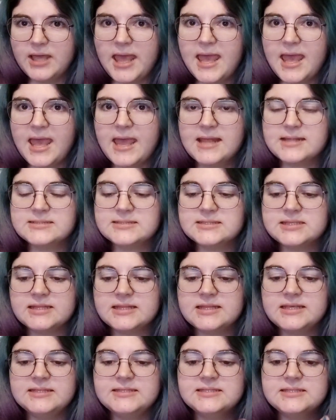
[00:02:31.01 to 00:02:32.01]
and
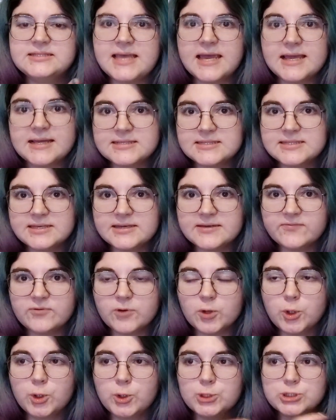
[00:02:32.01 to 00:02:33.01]
the detective
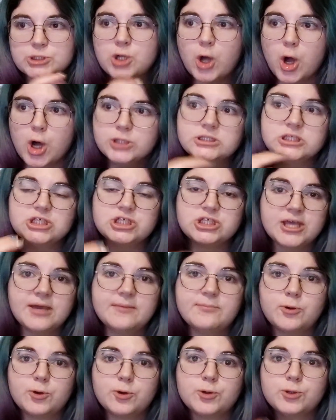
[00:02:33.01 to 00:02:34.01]
who's on the
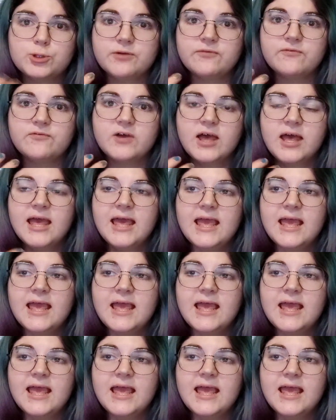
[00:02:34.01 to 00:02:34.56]
ship who could have